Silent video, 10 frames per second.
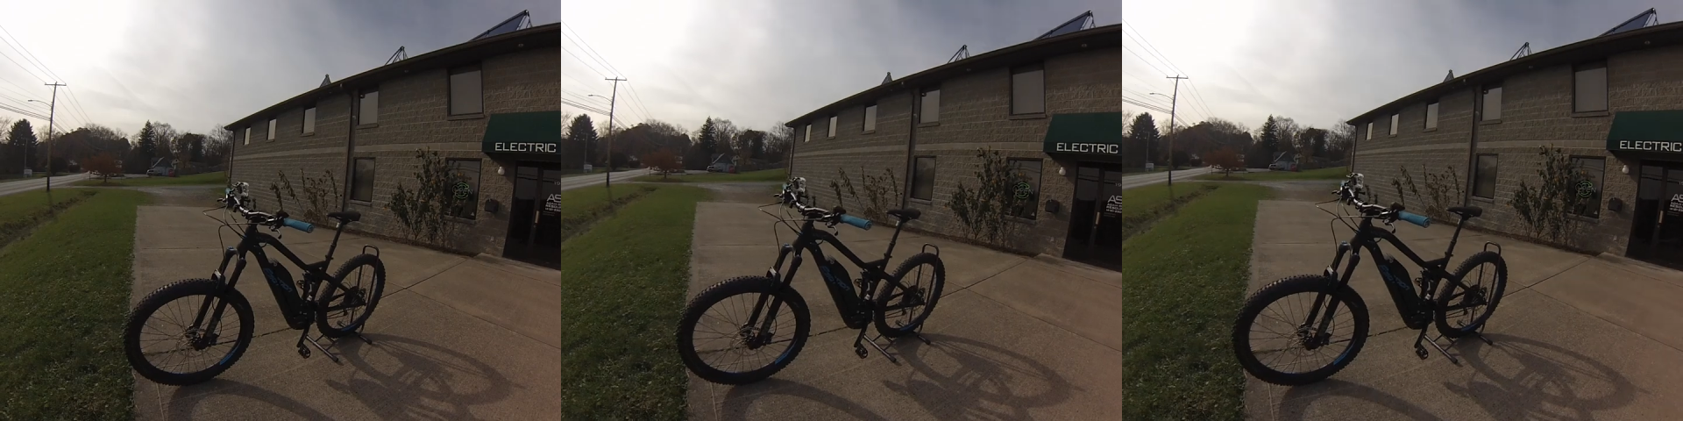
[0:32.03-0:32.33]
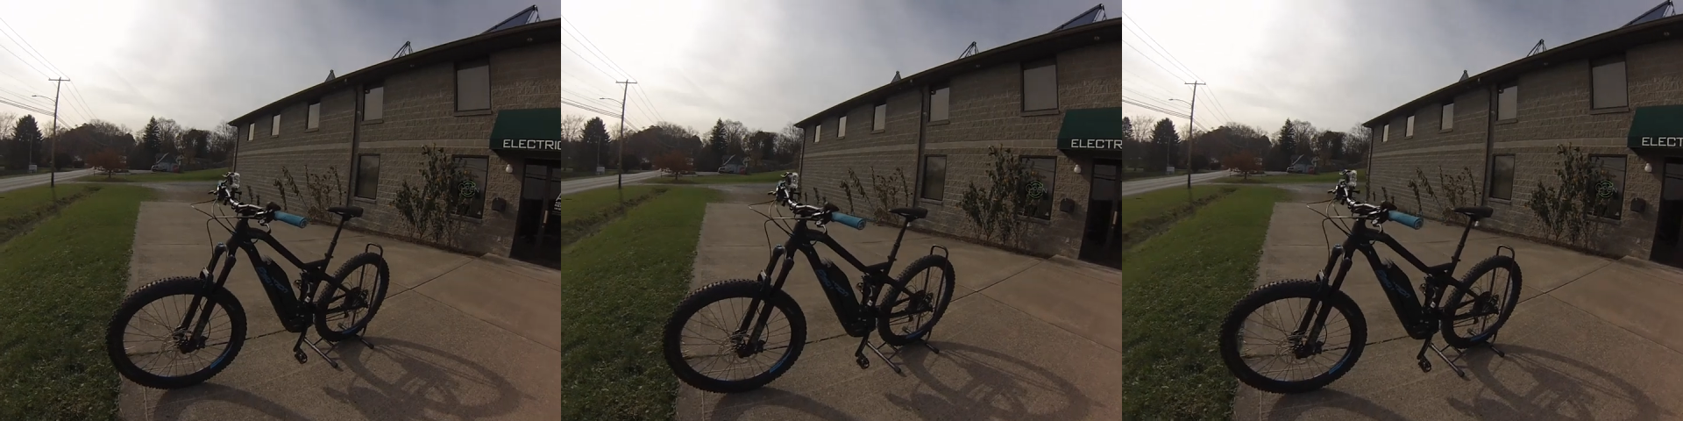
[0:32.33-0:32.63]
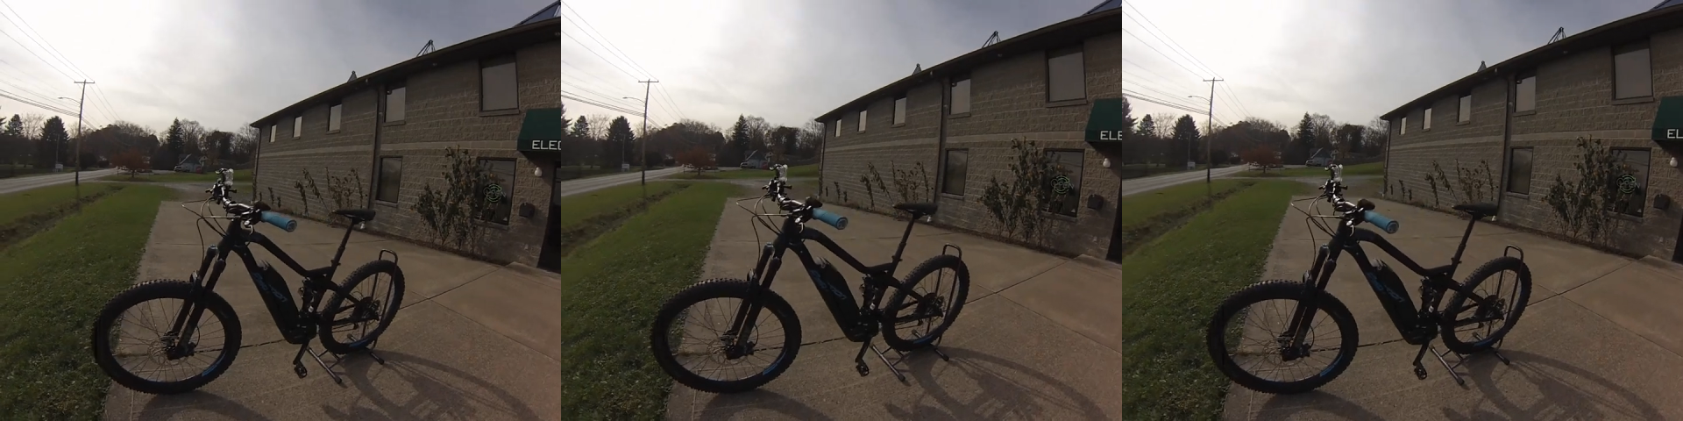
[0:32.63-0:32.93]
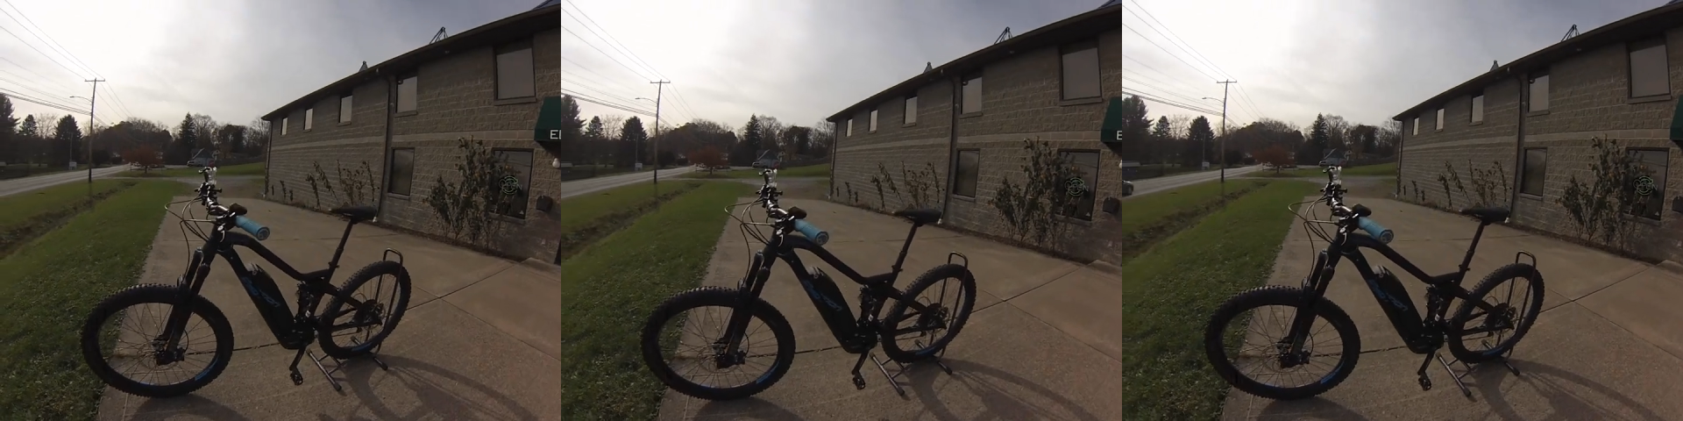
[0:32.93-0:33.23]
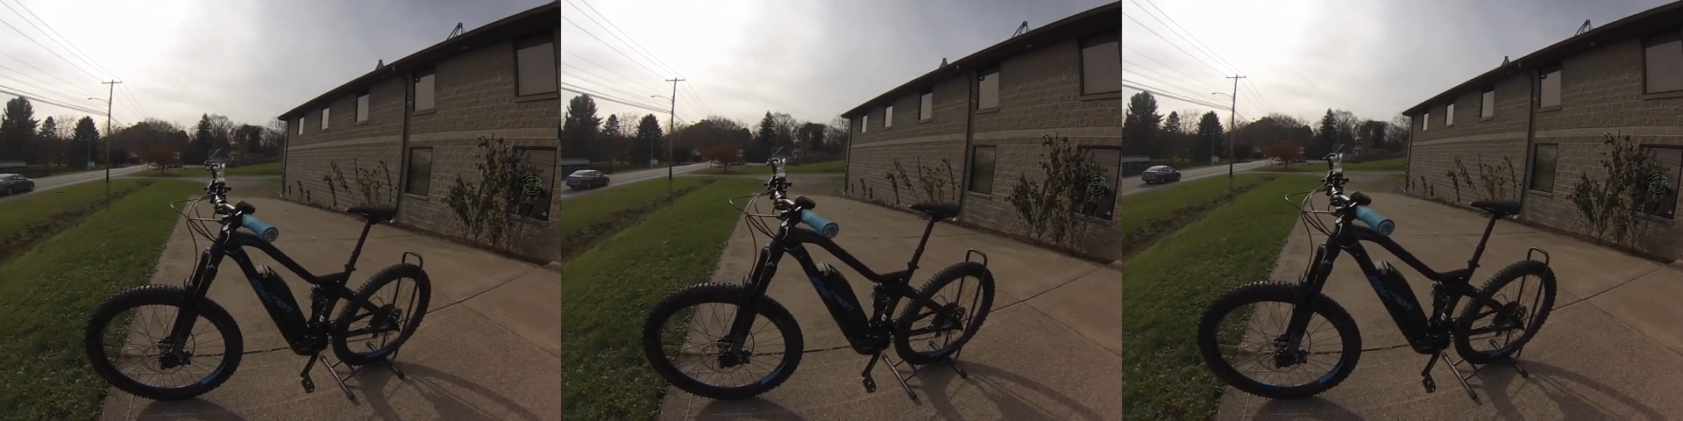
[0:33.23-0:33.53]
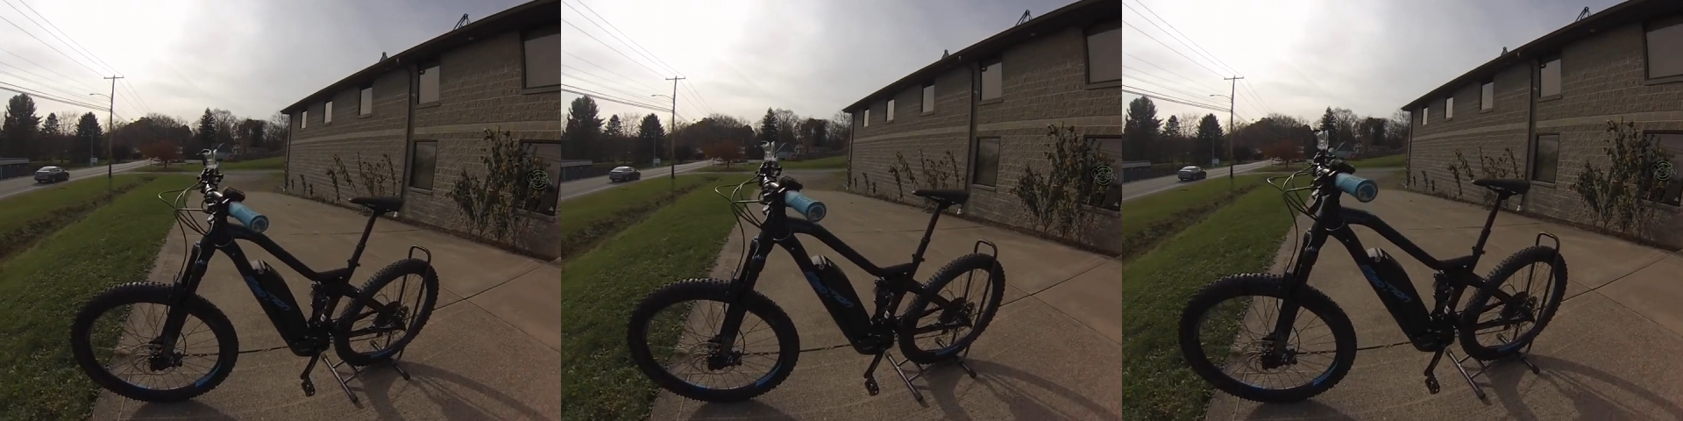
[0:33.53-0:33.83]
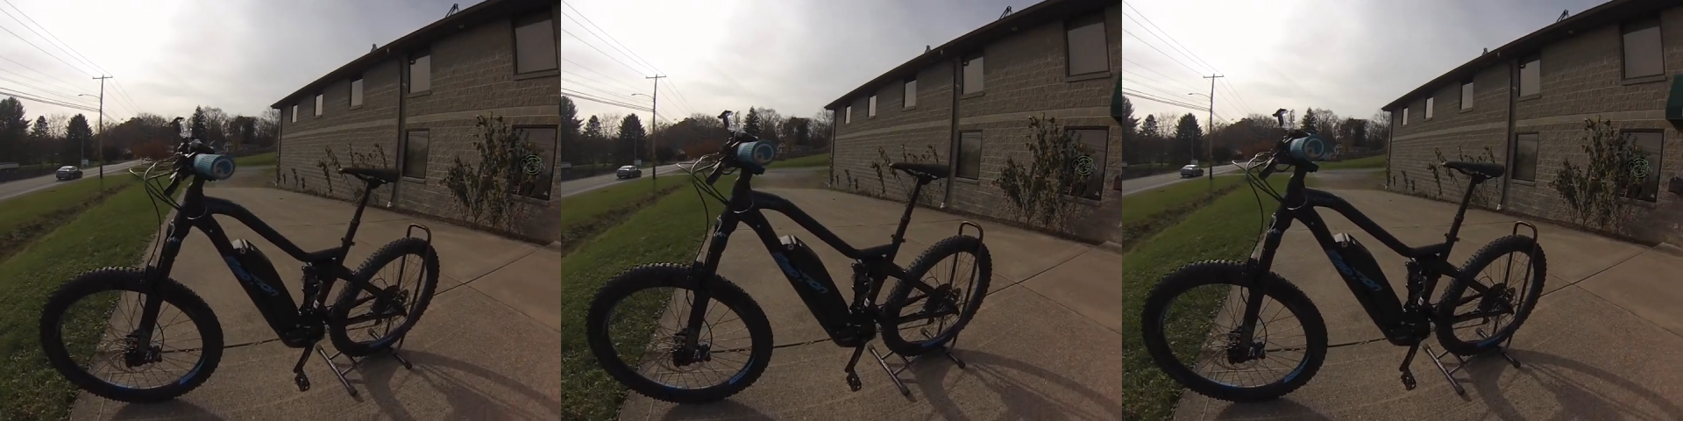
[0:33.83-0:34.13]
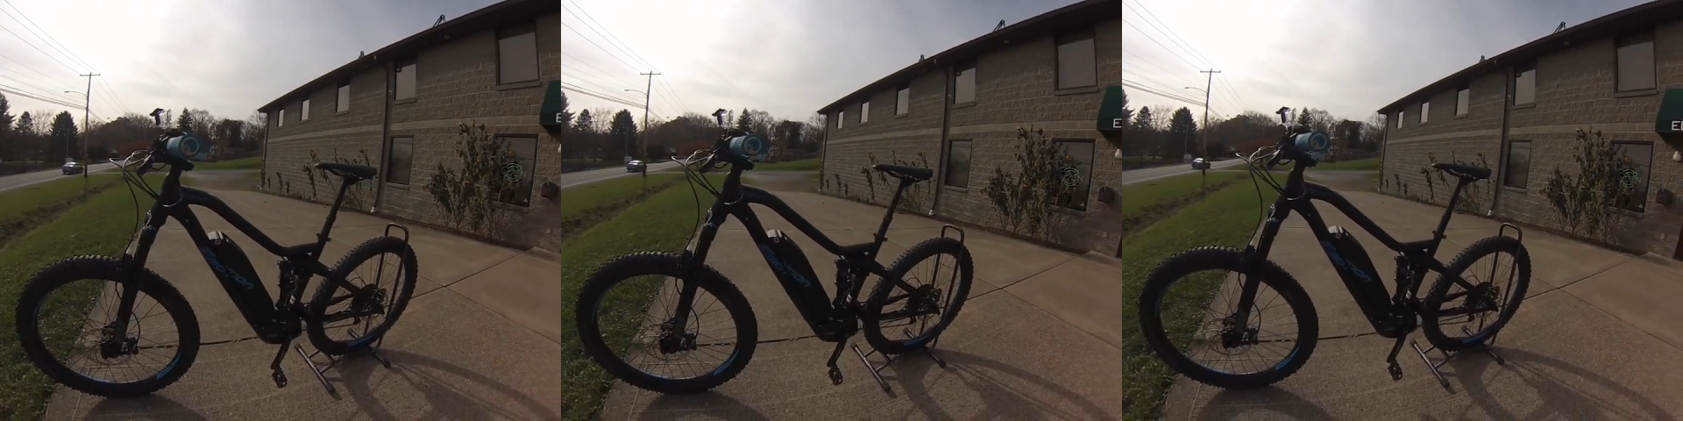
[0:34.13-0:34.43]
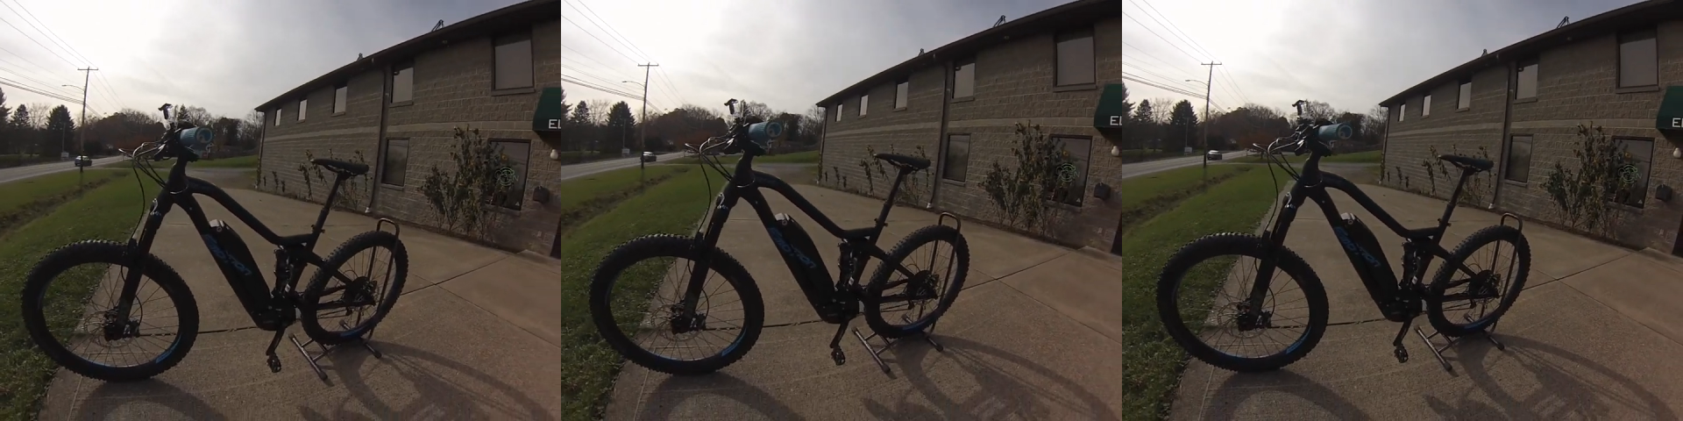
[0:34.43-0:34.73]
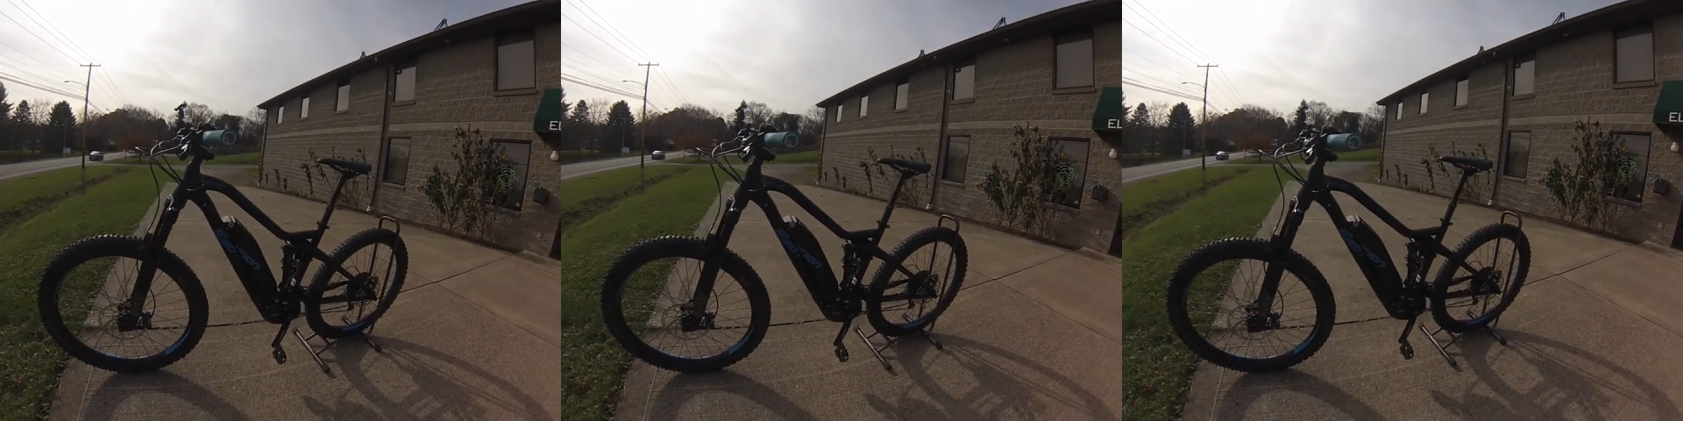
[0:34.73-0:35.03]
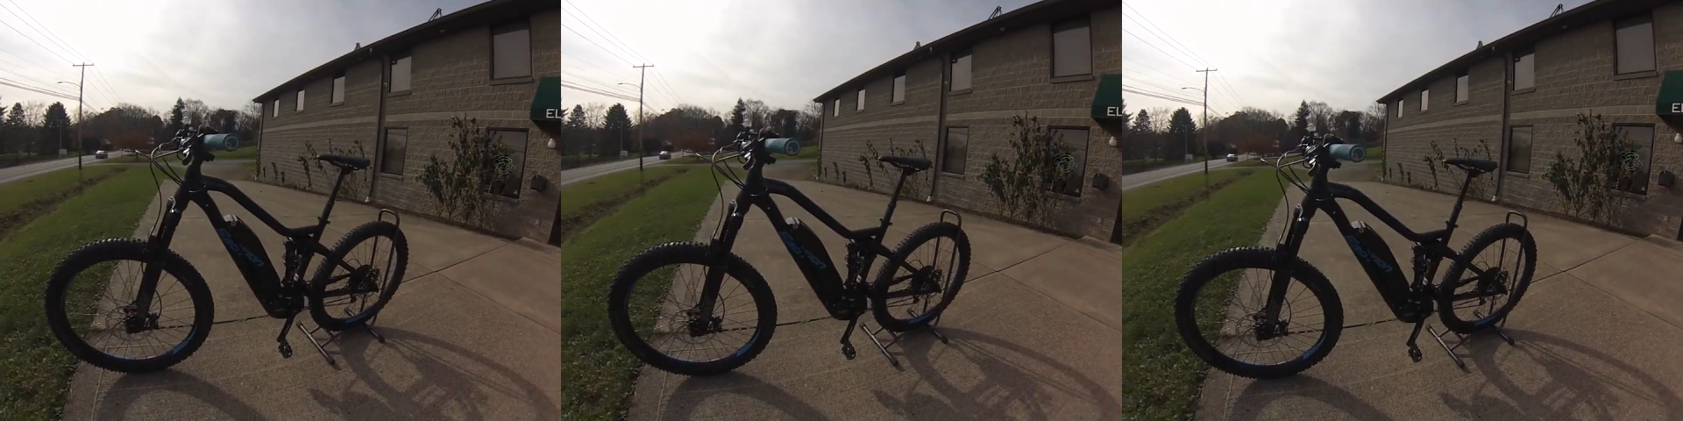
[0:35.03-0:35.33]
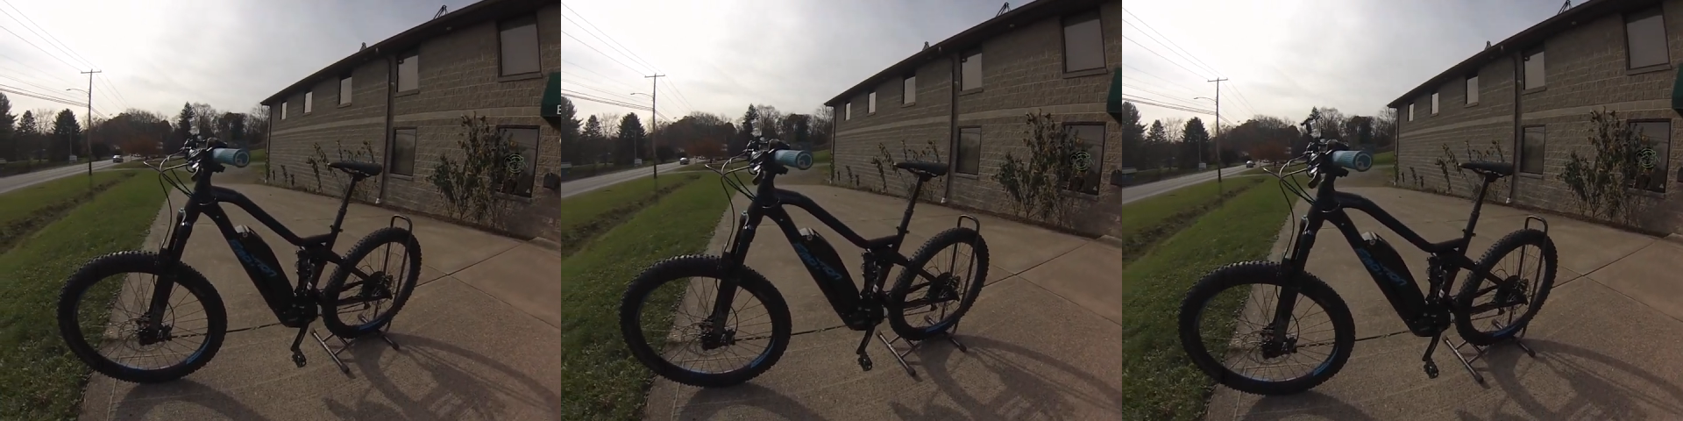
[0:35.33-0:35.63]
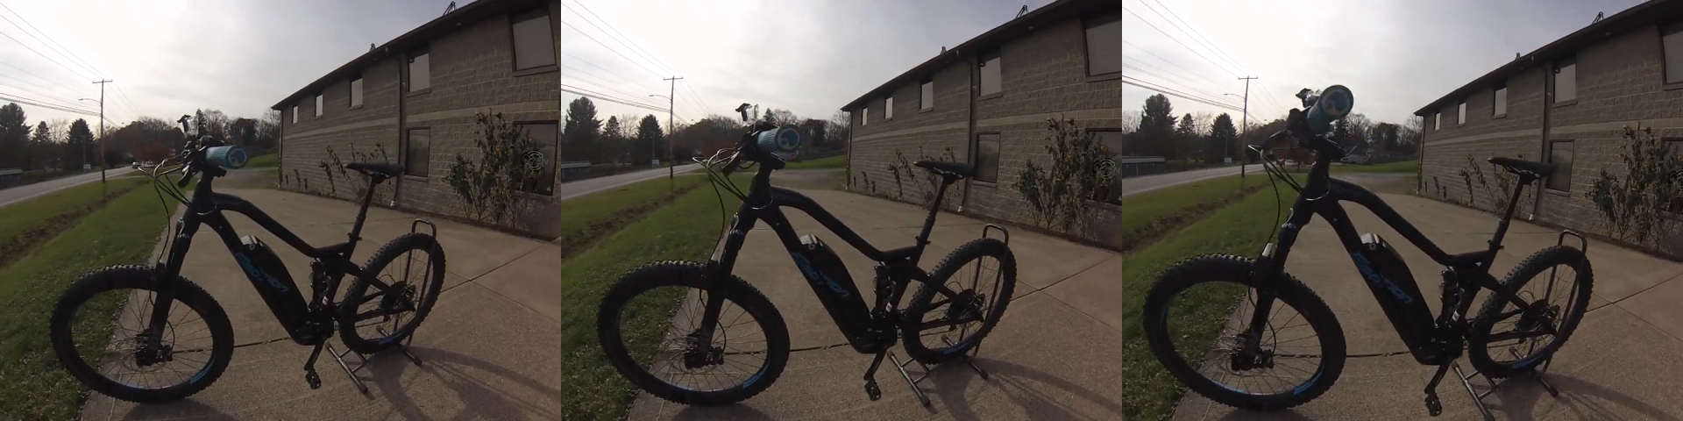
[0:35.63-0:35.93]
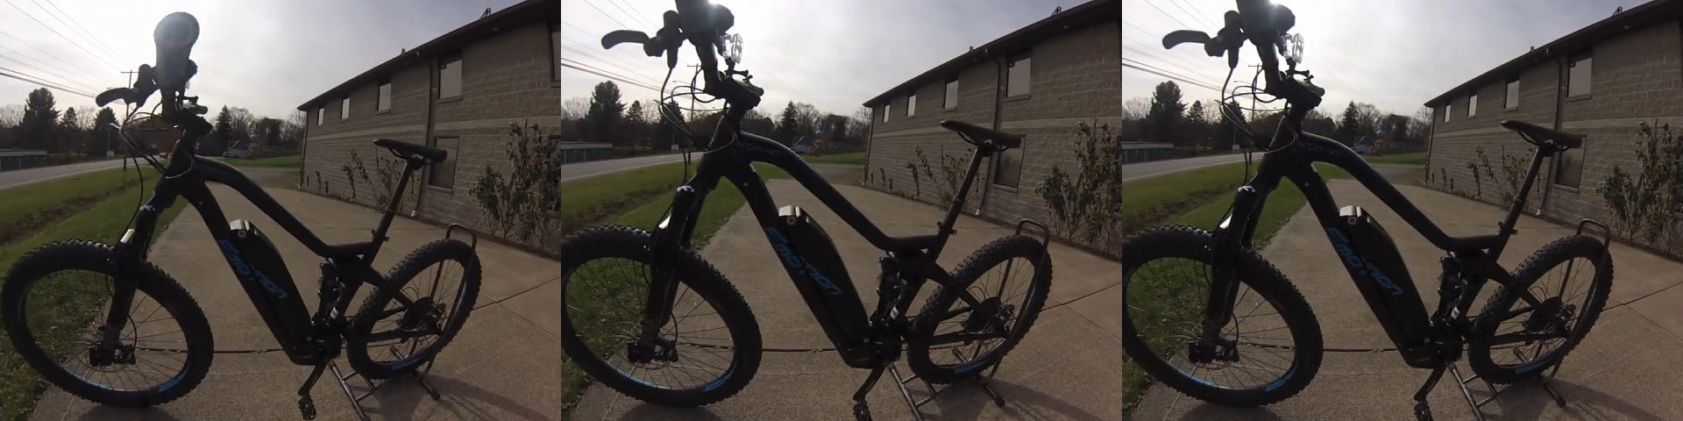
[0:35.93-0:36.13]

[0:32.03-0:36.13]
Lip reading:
(no speaker visible)